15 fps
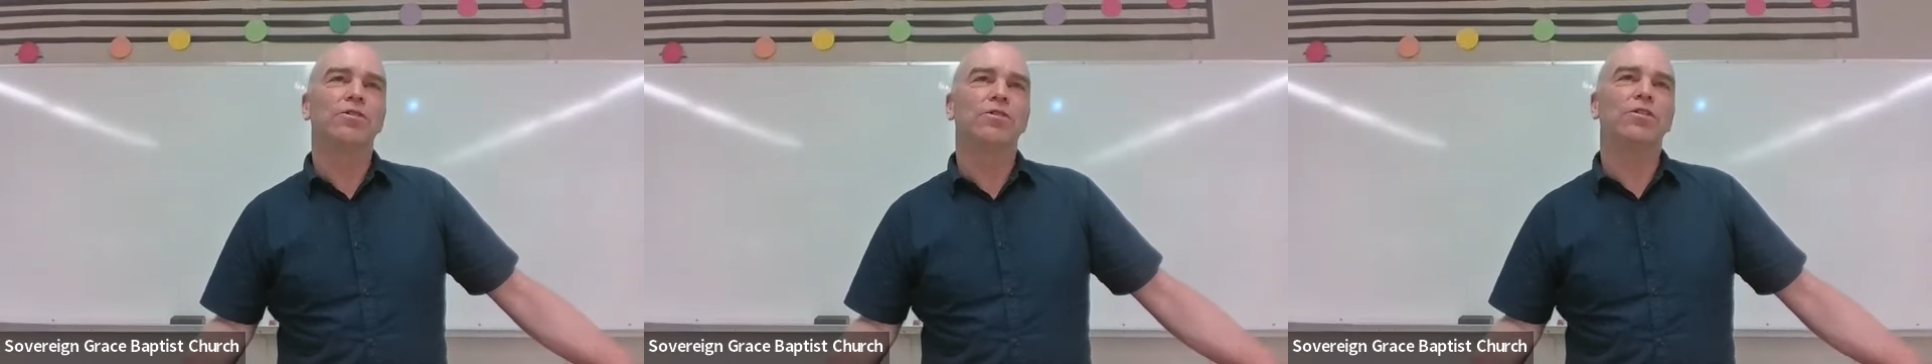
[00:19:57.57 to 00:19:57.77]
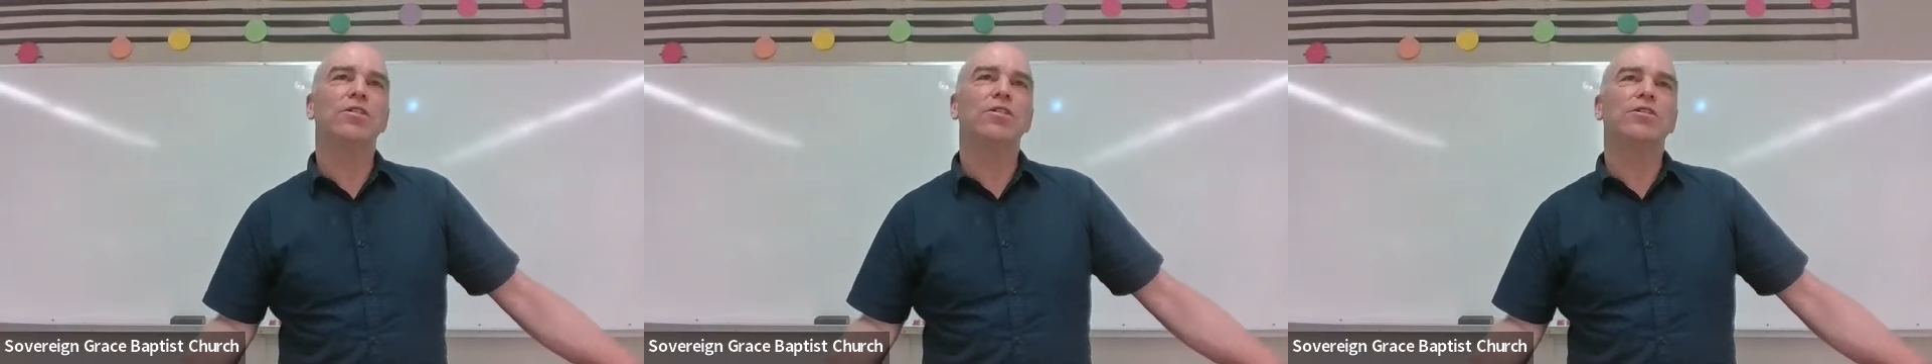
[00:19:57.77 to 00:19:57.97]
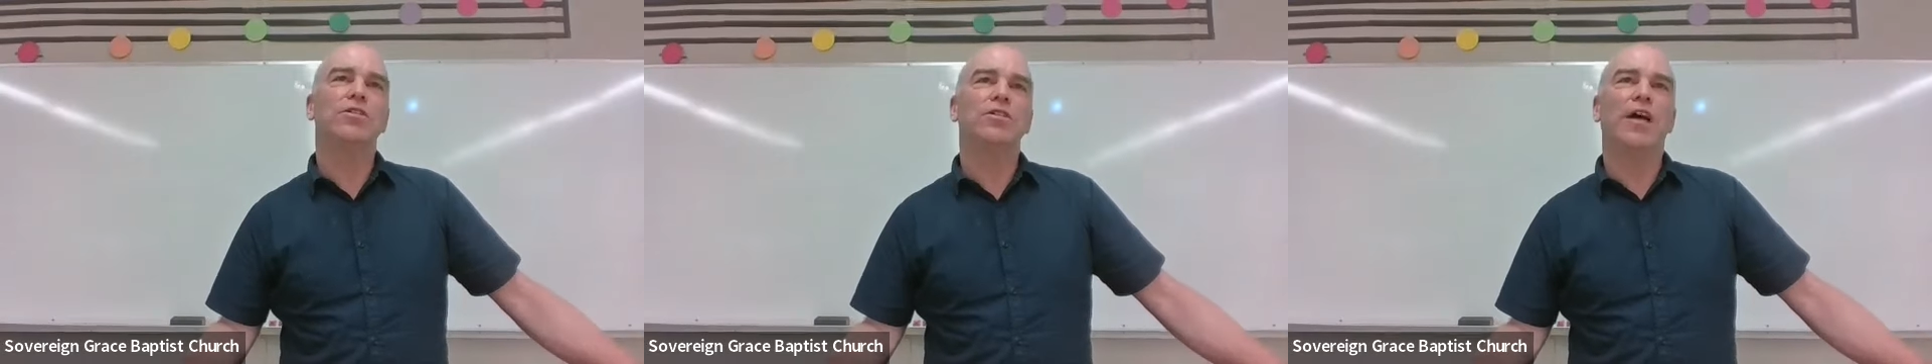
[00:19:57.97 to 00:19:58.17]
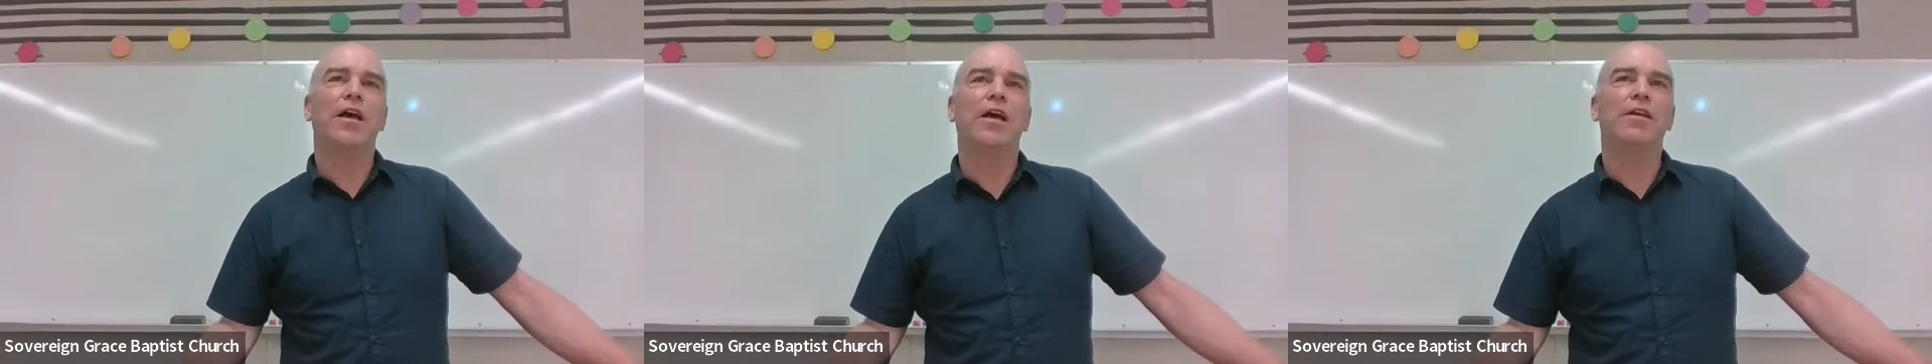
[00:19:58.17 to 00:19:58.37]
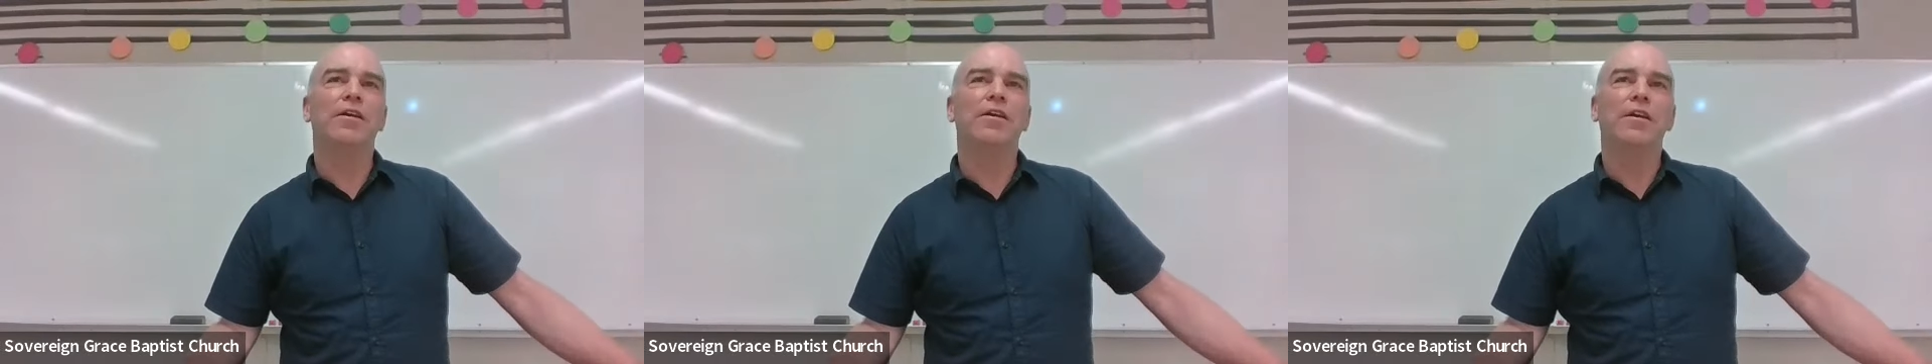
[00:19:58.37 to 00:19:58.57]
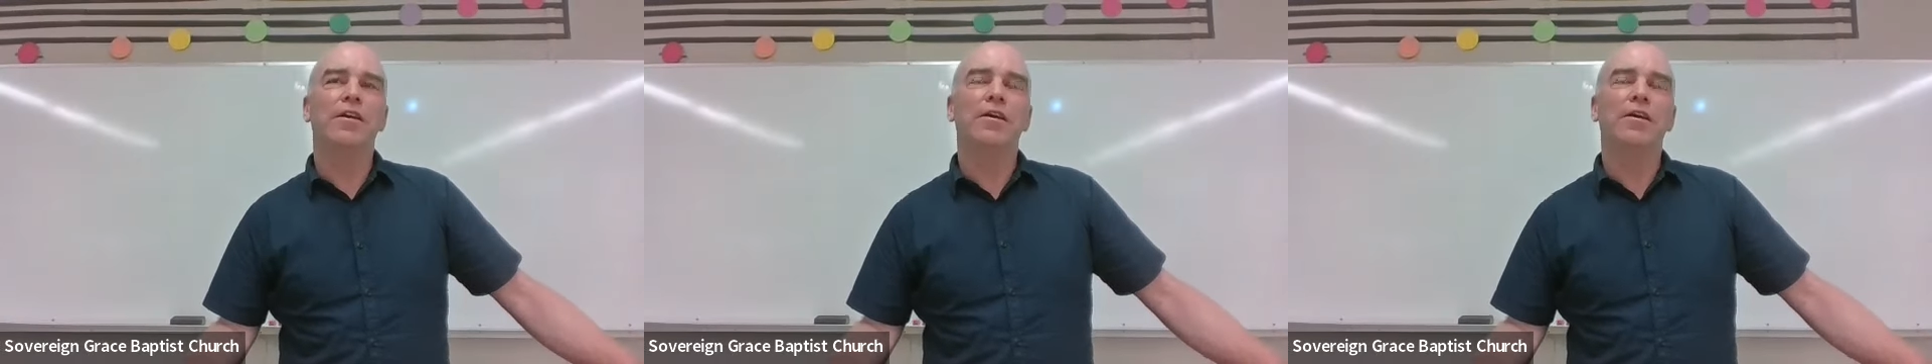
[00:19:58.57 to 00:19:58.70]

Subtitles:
Jesus said,